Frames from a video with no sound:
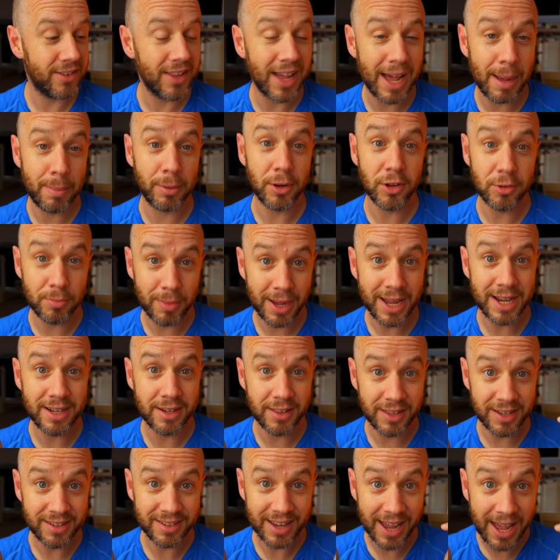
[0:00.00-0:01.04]
that Apple has made to
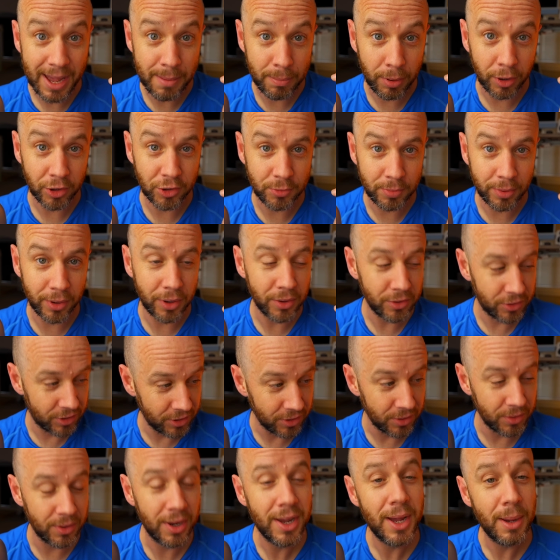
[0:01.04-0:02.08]
these AirPods Pro
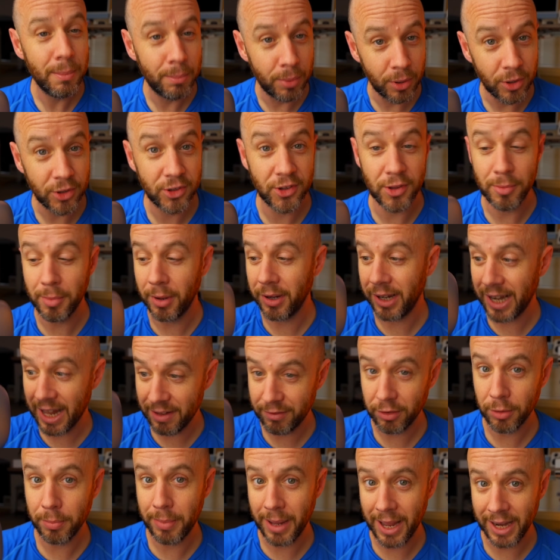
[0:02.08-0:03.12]
2 puts them on
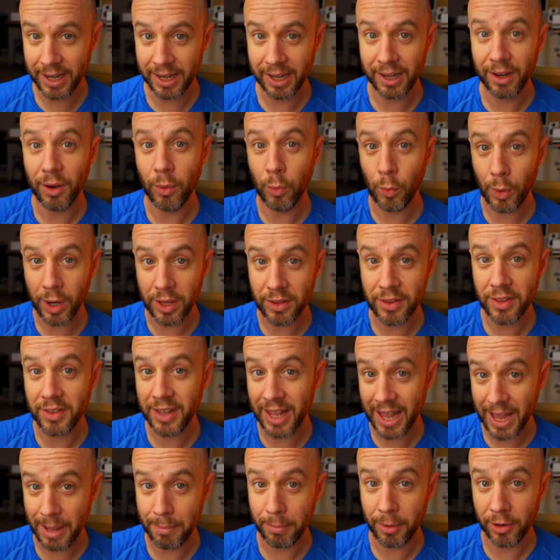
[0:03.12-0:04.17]
level pegging with the
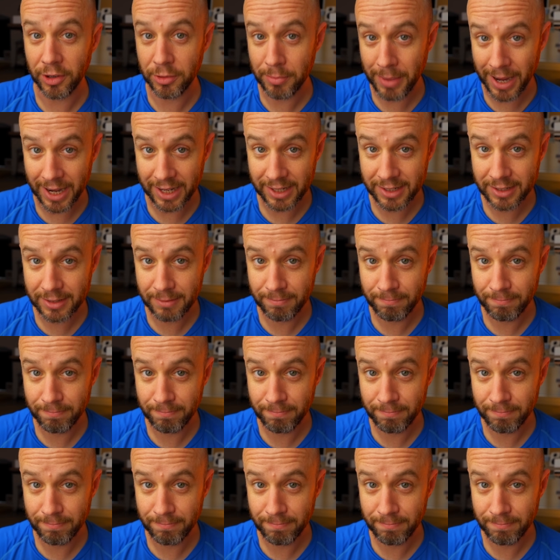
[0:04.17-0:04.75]
AirPods Max.